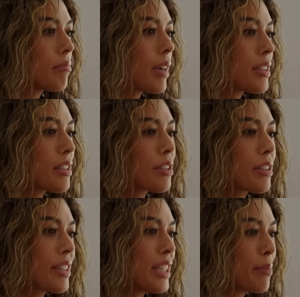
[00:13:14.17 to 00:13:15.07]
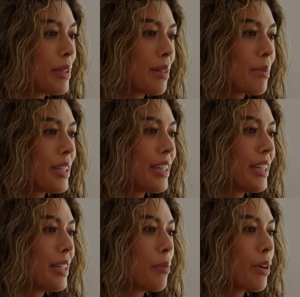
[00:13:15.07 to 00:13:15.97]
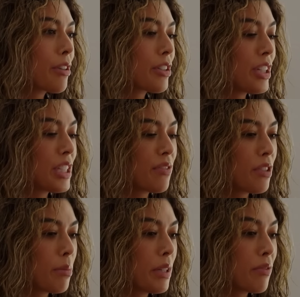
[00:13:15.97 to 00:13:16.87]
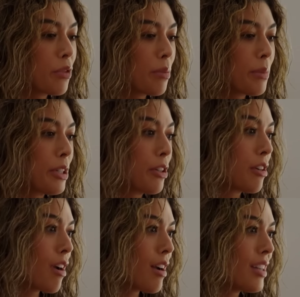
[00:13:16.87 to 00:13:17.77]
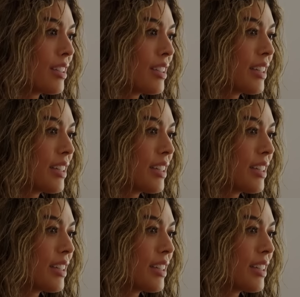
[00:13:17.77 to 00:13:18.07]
My sister sees me in a bikini, whether she's filming for me or not